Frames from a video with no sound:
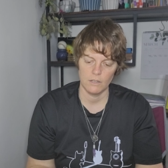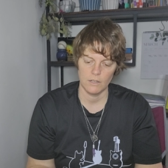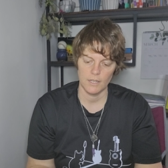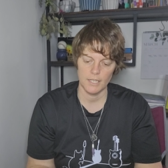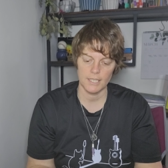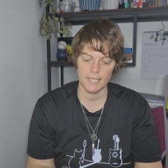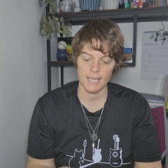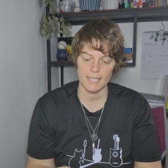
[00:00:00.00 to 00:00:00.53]

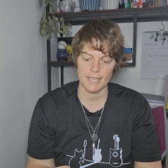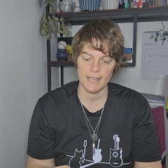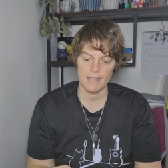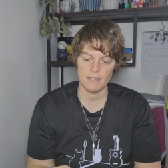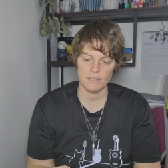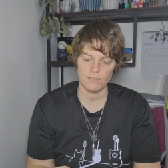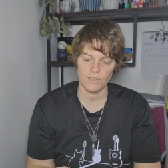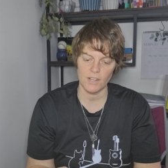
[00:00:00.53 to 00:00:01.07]
it, it
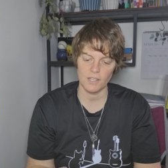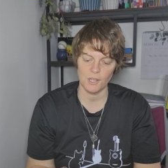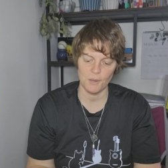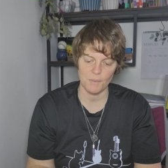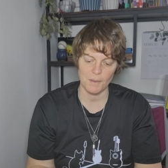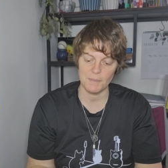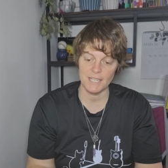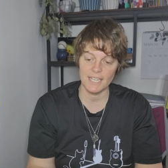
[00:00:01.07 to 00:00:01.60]
can't develop
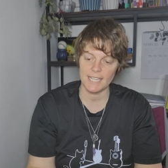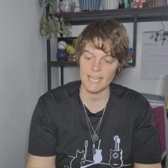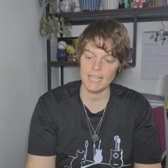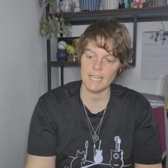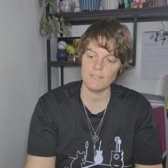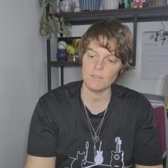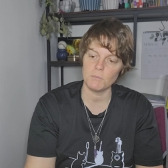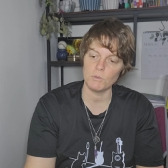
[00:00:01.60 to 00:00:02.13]
i mean it can't
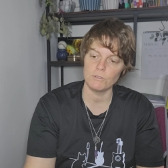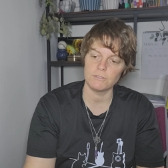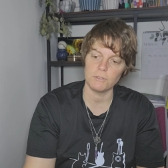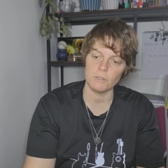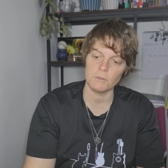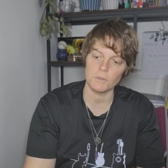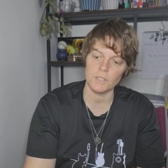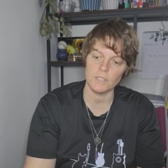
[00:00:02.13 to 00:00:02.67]
even move
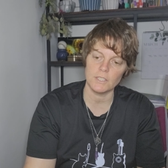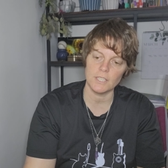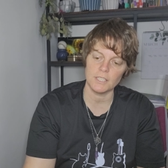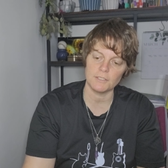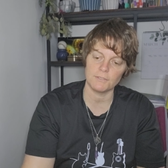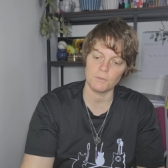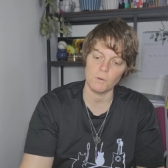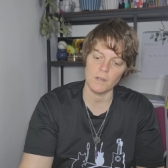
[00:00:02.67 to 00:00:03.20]
forward six
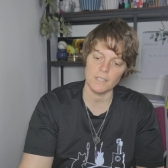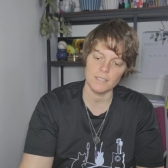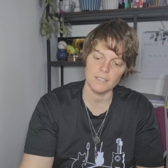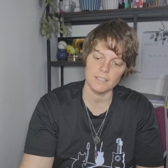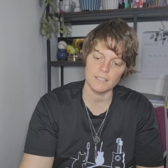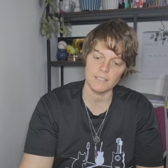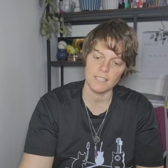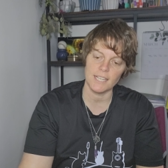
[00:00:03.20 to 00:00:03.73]
of
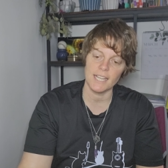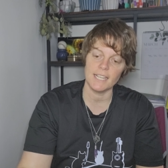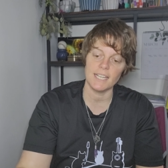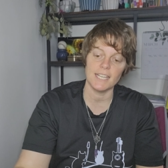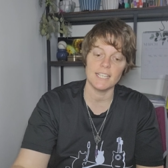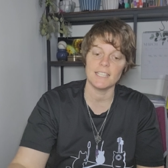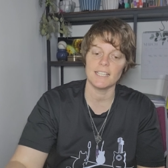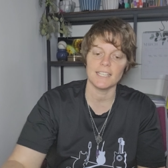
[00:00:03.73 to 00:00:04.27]
wands it can't
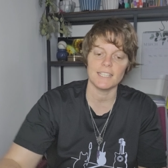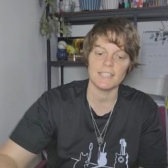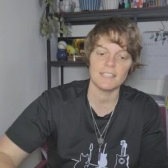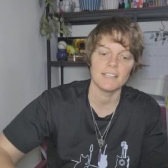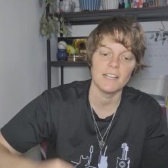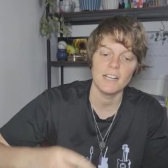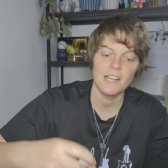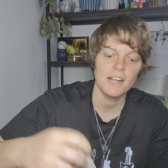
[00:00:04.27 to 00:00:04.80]
it like
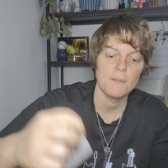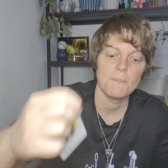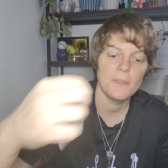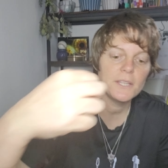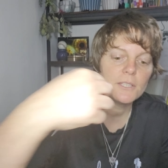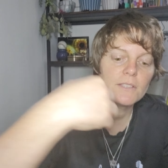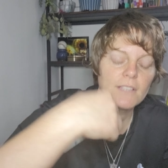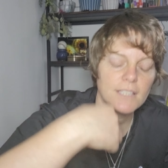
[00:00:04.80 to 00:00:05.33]

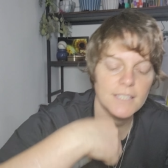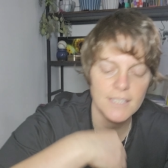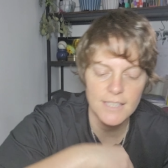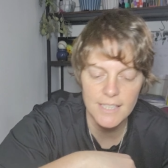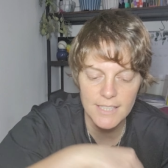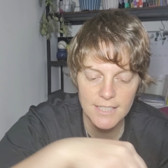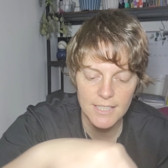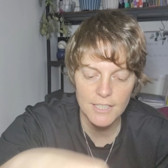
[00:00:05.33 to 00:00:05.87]
this this,
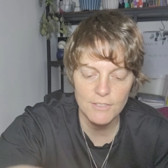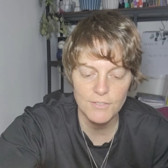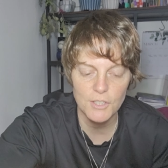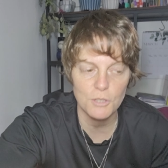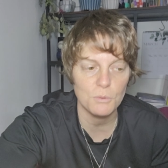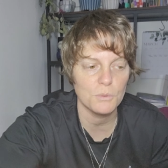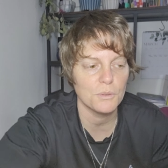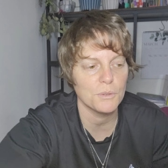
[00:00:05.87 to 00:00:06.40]
this
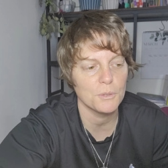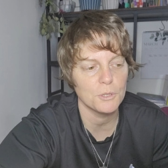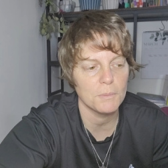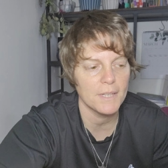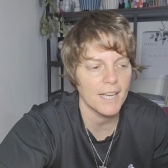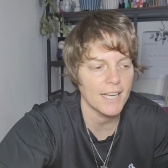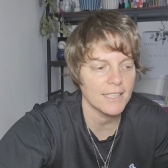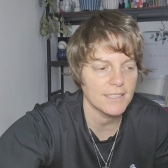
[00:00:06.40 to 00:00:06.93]
individual who's
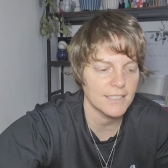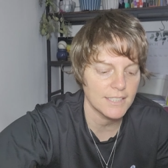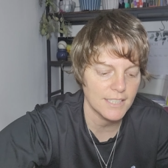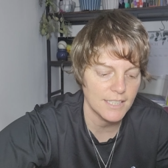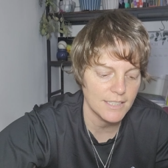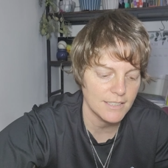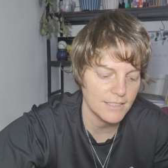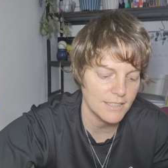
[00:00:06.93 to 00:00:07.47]
behind the
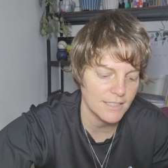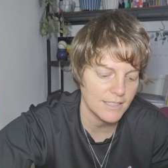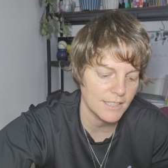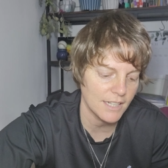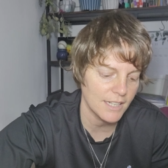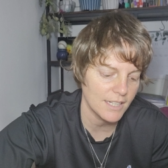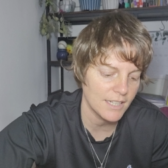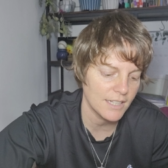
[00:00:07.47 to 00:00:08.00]
scenes is
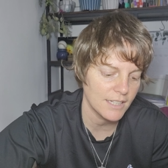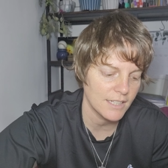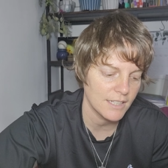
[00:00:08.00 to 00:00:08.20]
like